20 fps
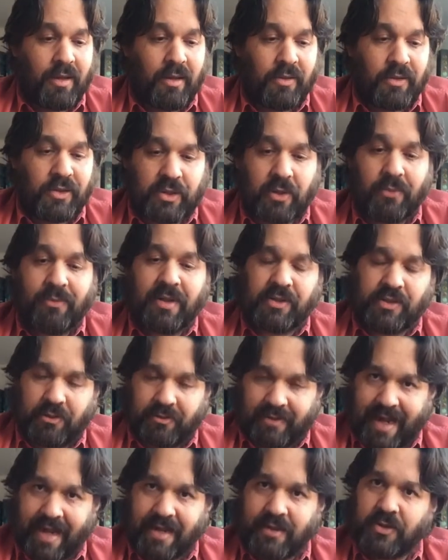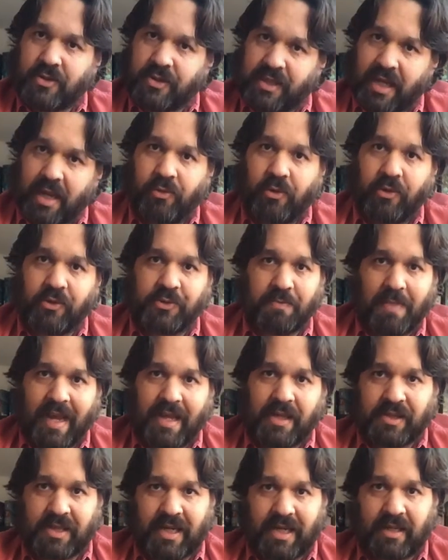So it's okay to say those
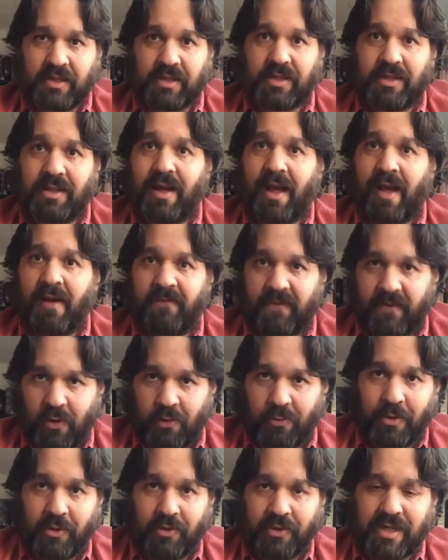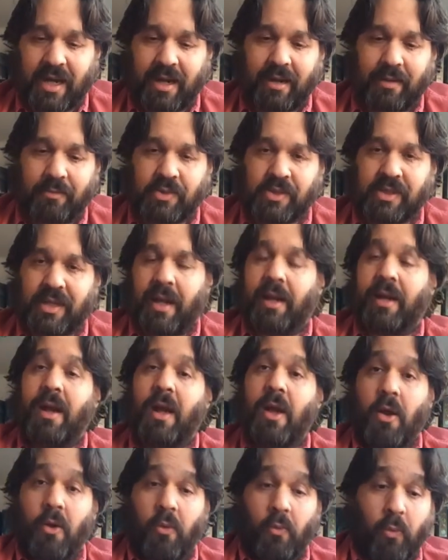basics a few more times. Like,
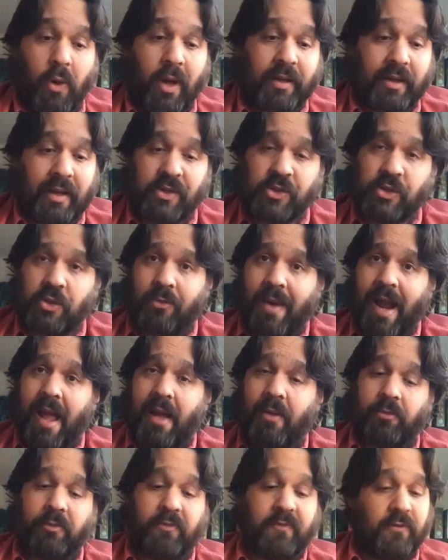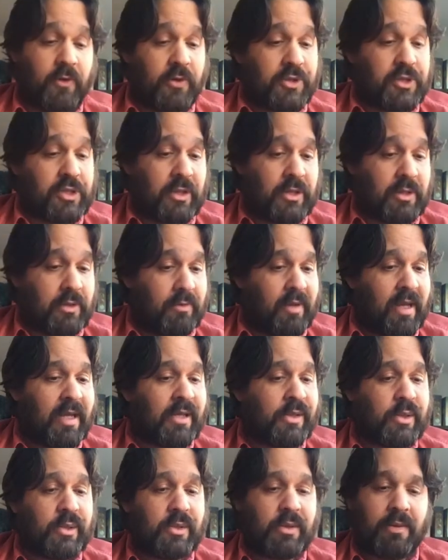what is around? First you do
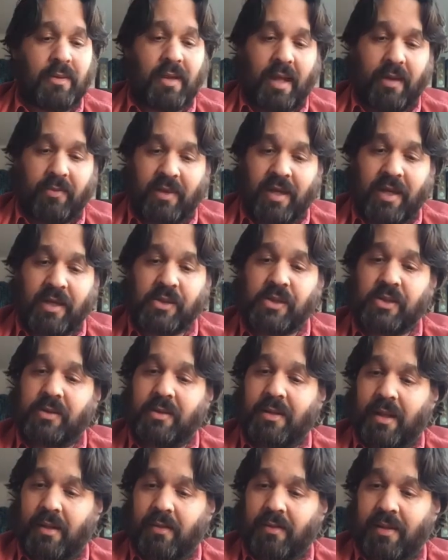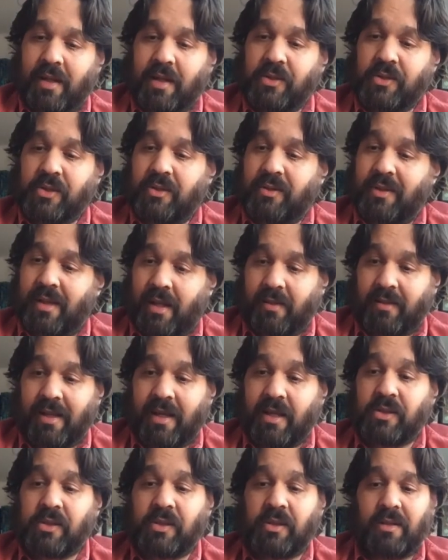this, then this, then this, then
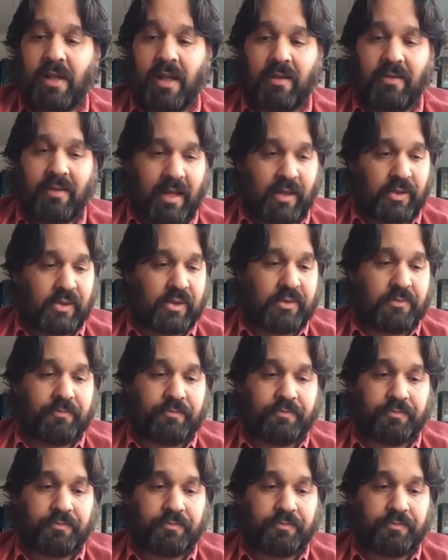this, then this.